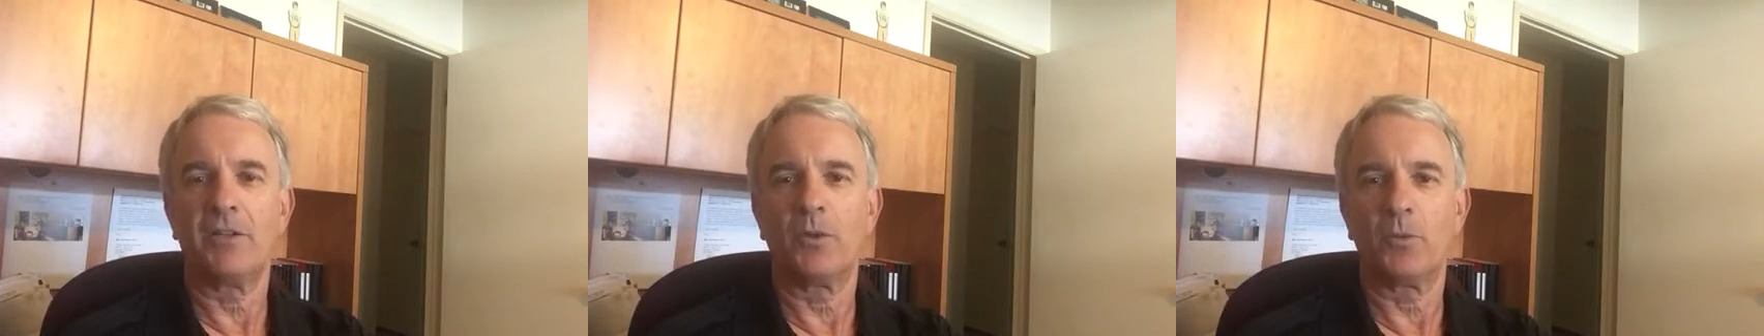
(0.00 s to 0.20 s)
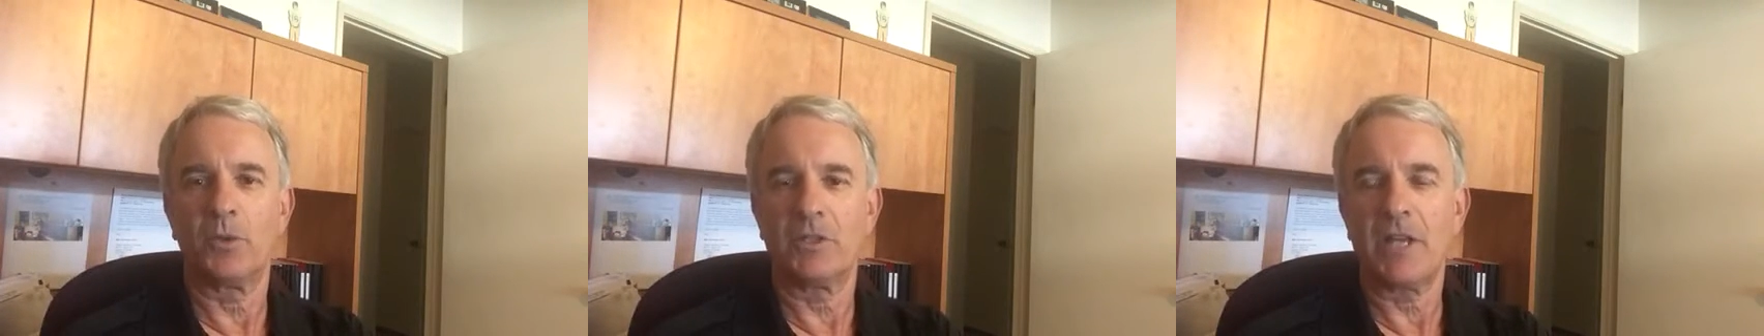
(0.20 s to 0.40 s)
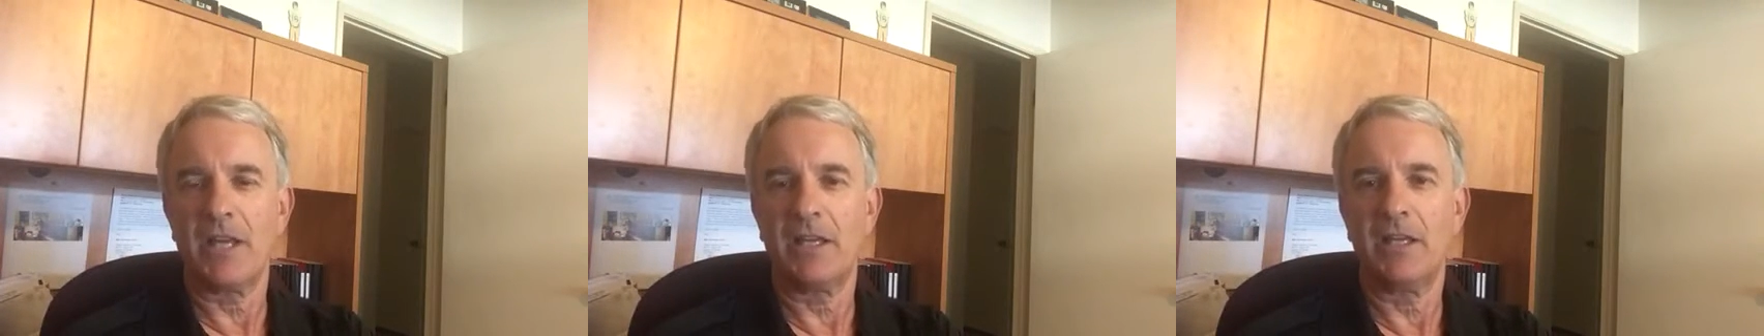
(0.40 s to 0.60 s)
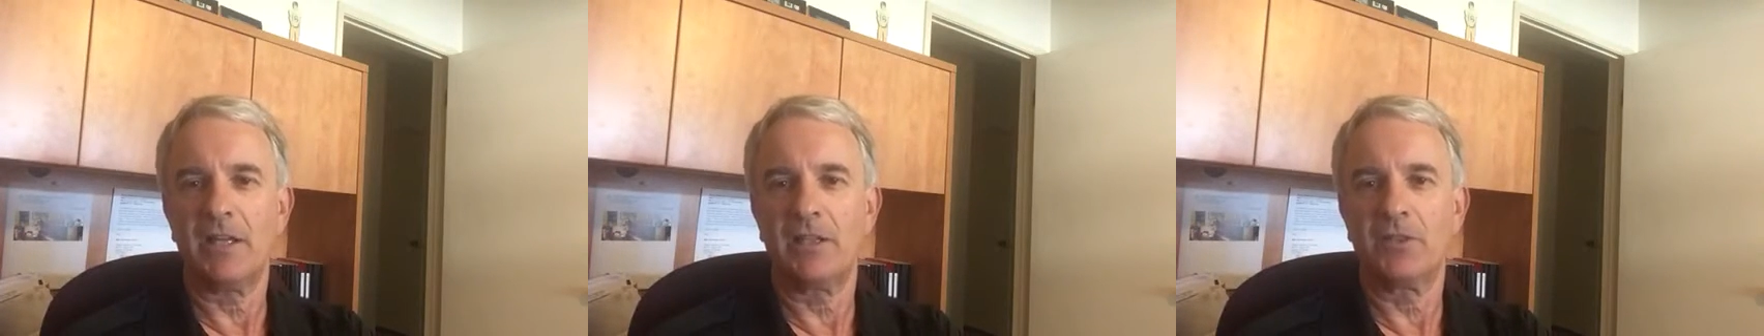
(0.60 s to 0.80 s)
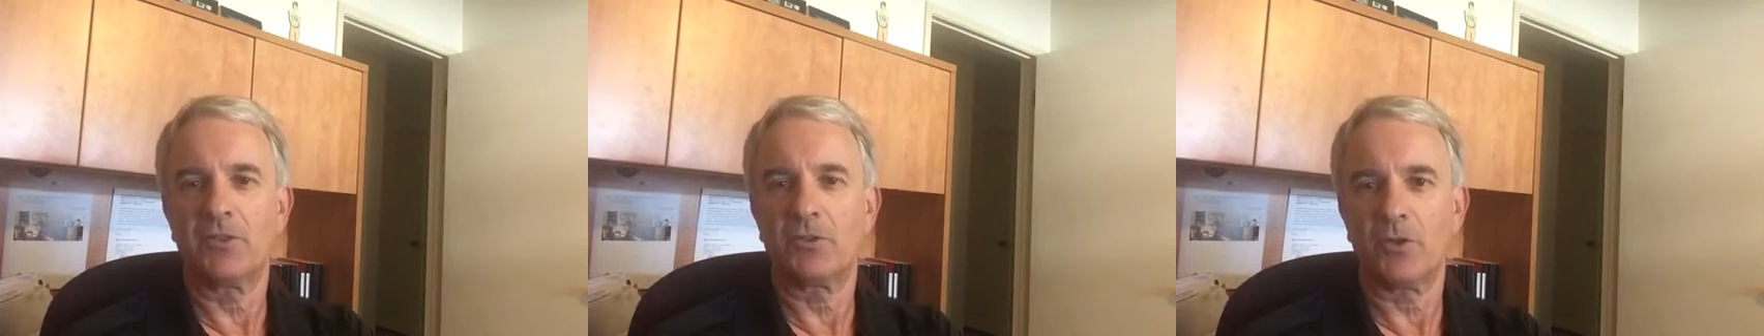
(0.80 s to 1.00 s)
You know, we're taking
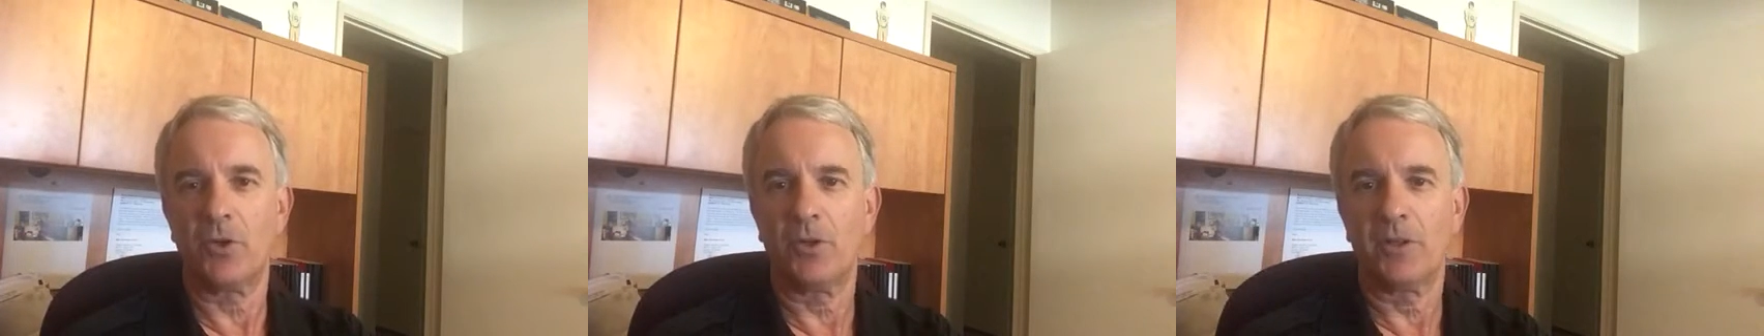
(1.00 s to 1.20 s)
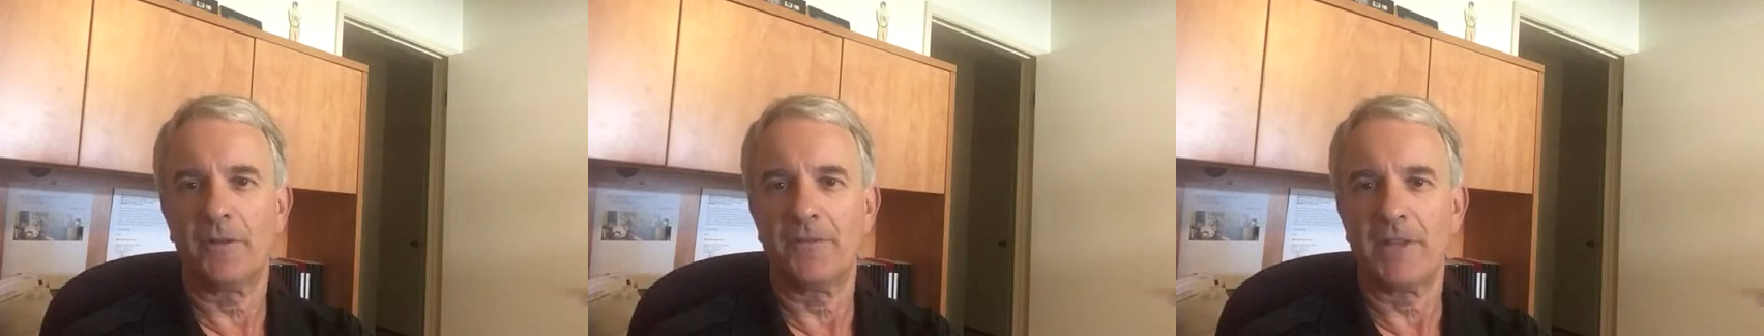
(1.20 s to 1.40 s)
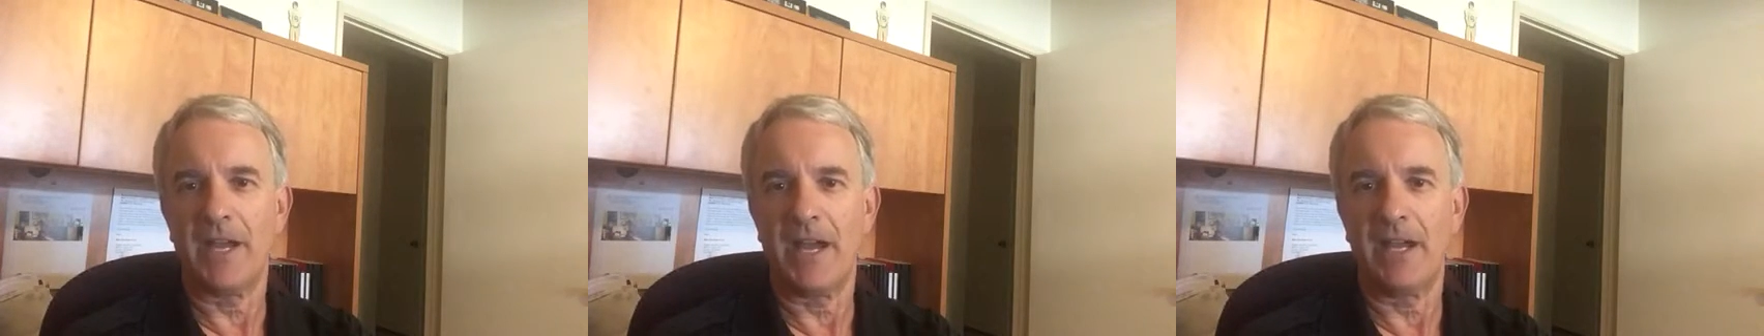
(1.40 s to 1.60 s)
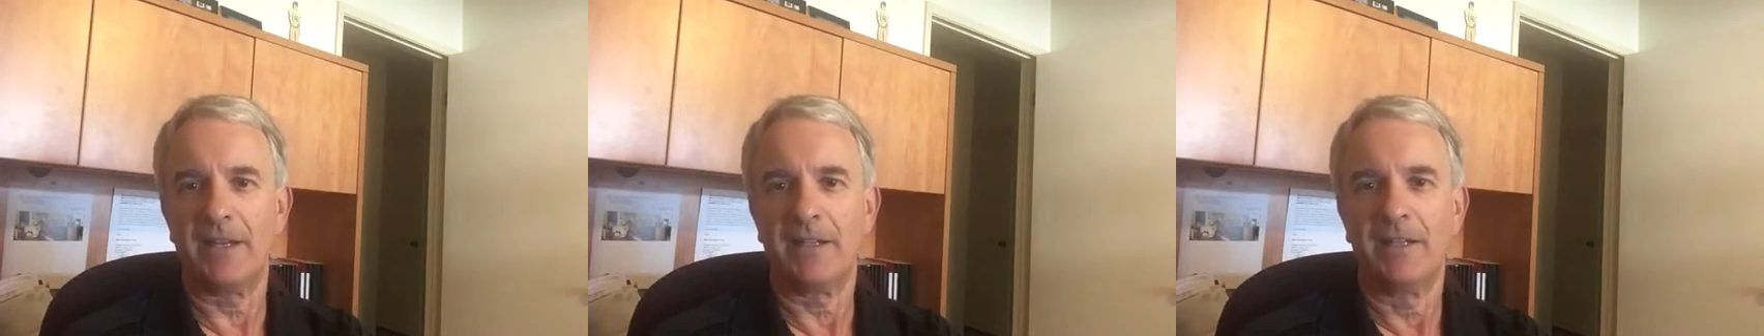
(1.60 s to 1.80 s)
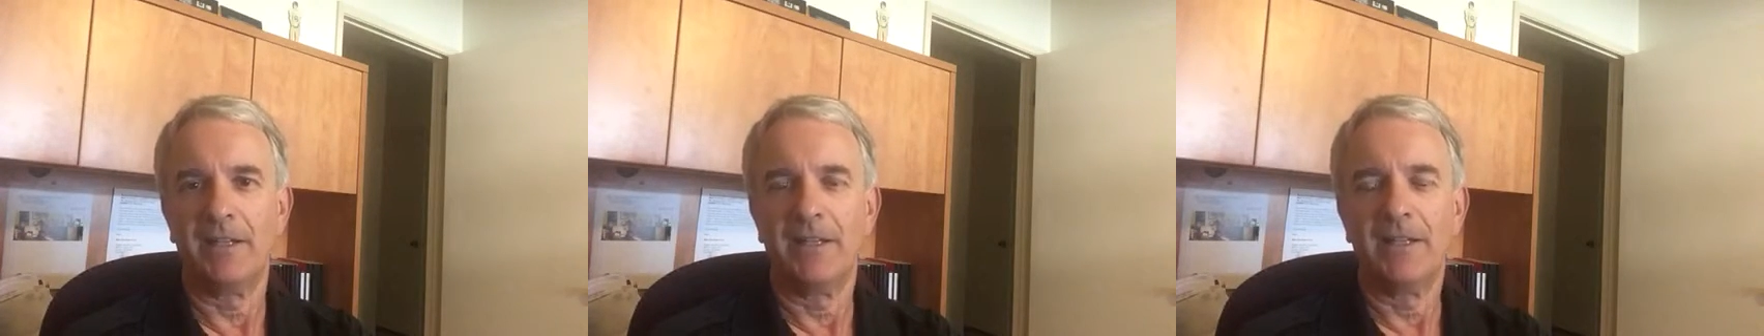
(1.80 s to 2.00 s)
control of that.